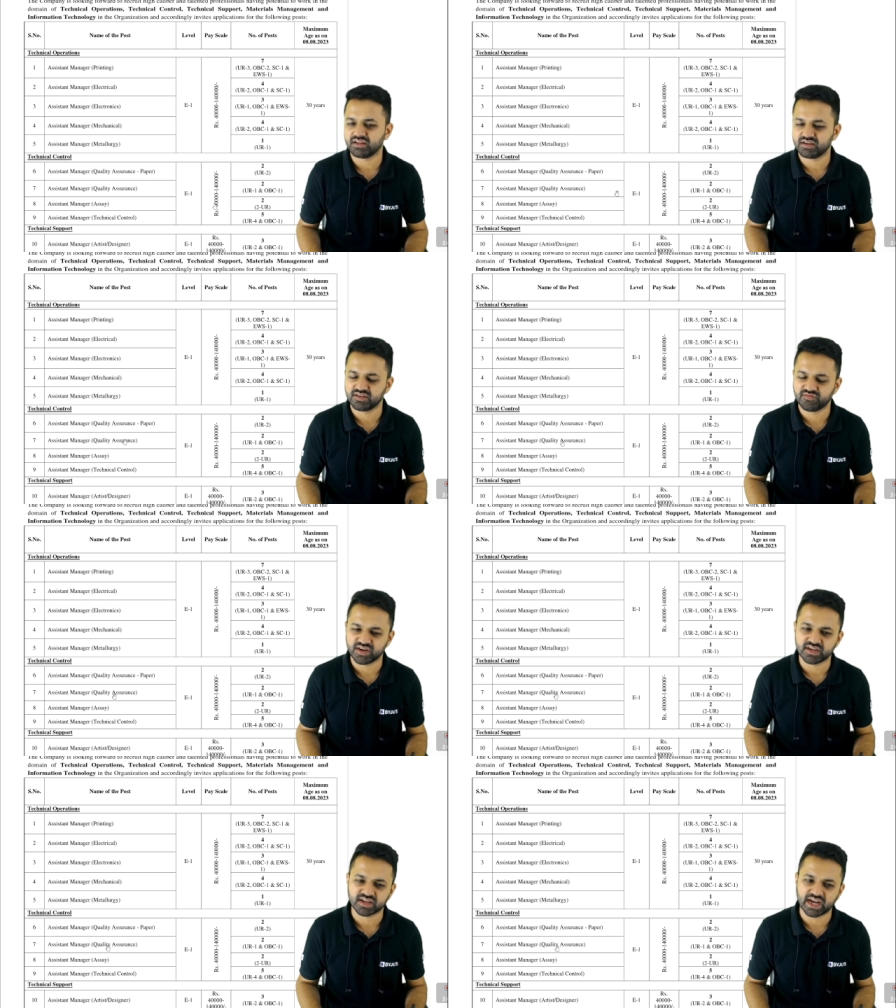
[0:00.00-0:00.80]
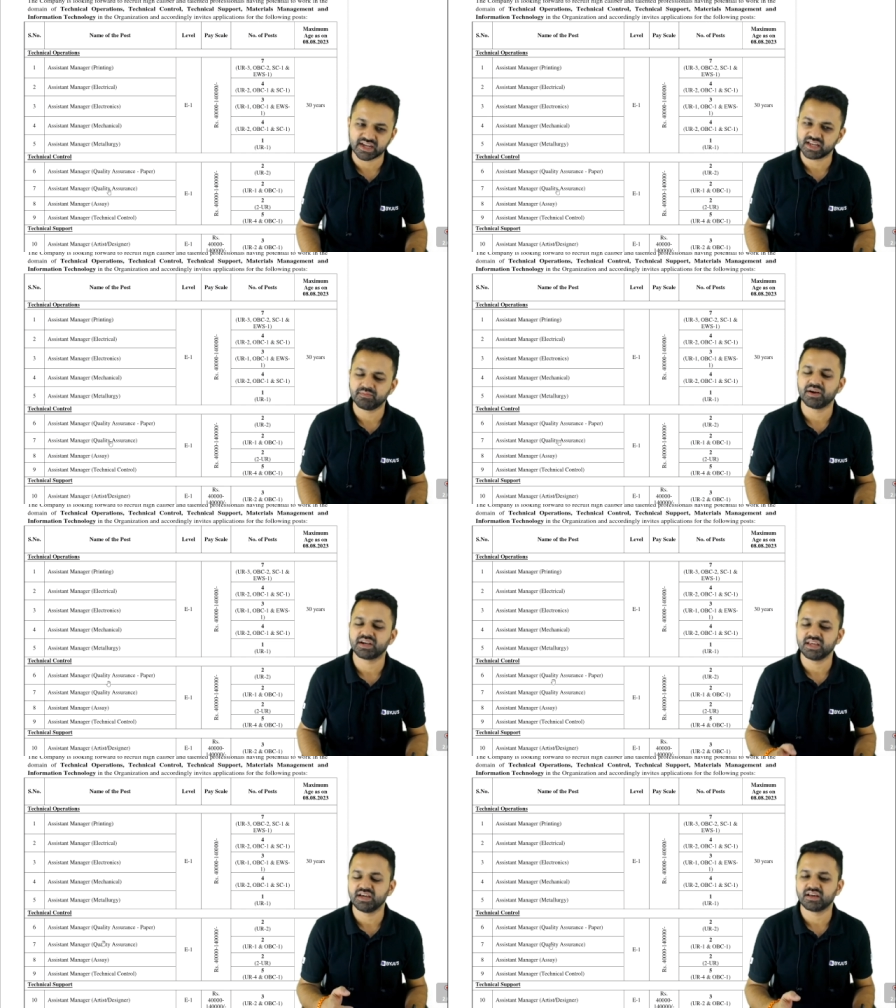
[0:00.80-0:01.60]
the different category
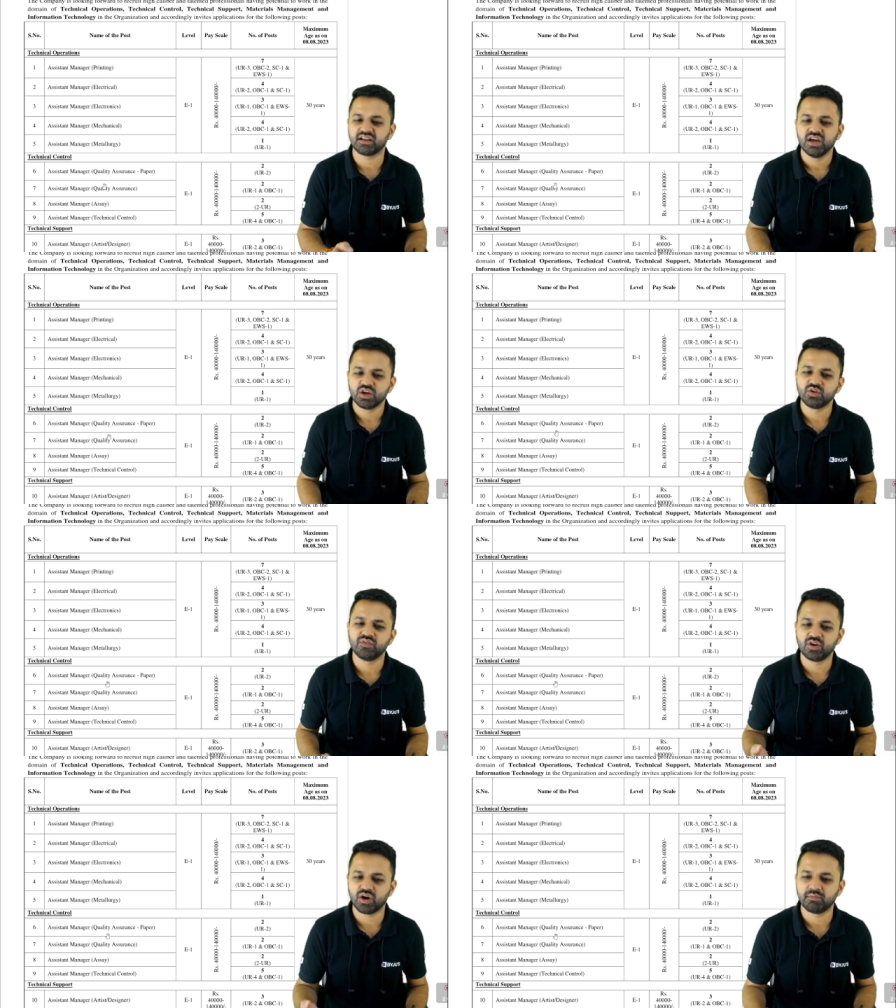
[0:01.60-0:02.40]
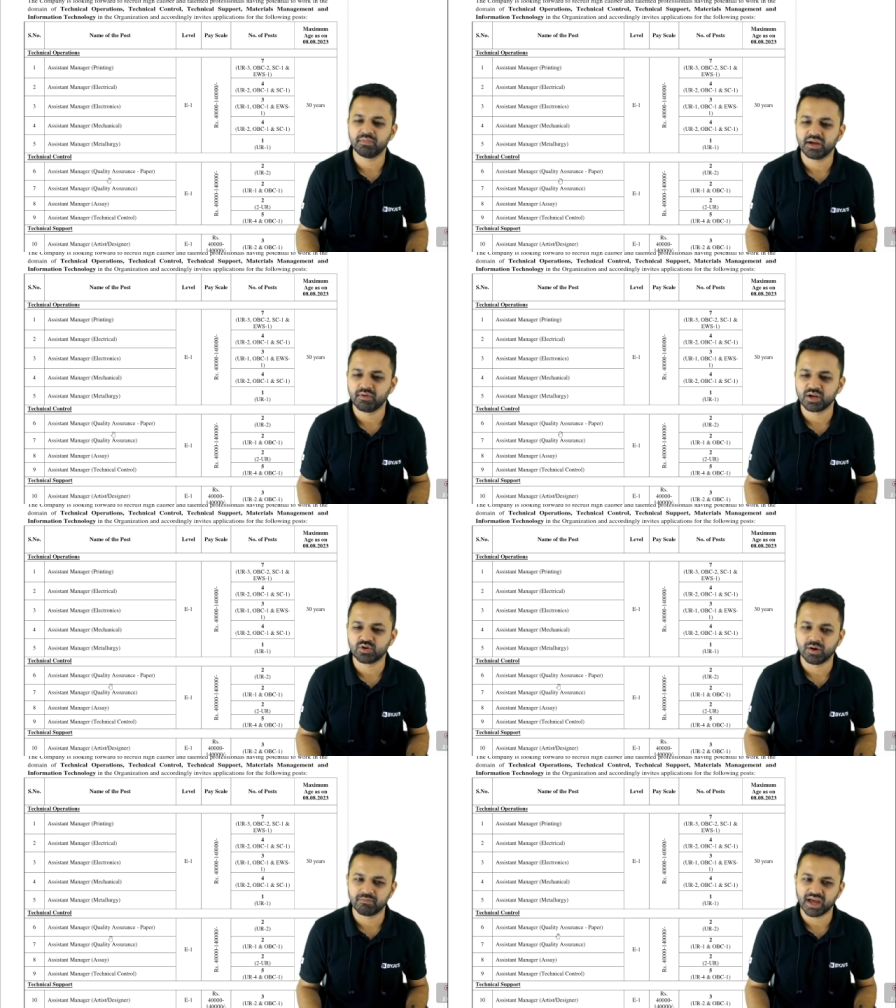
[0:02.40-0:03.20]
but here you will not be able to
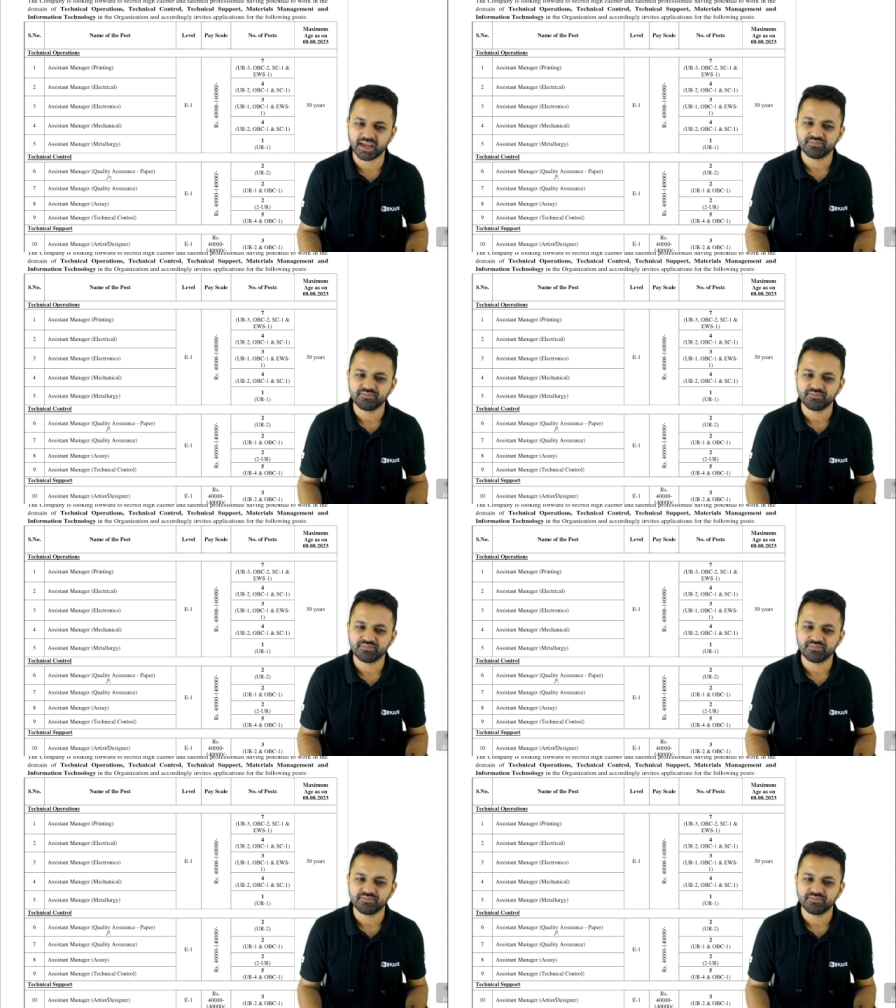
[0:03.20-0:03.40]
apply